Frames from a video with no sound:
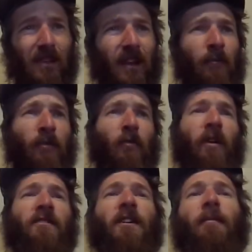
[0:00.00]
And when the
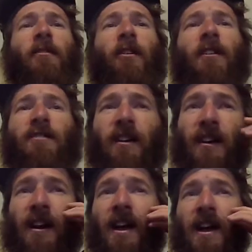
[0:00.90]
wind's coming across
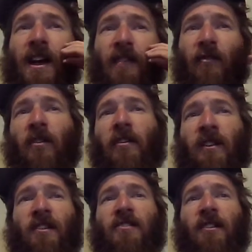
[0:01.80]
there, if you're in a
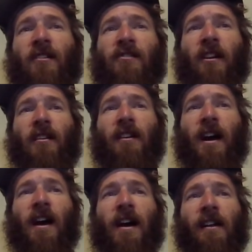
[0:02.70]
decently solid
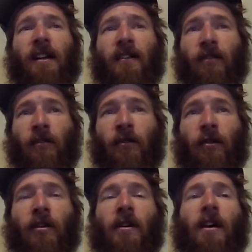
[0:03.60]
kayak like the
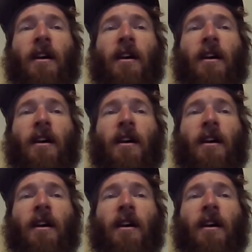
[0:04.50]
lure,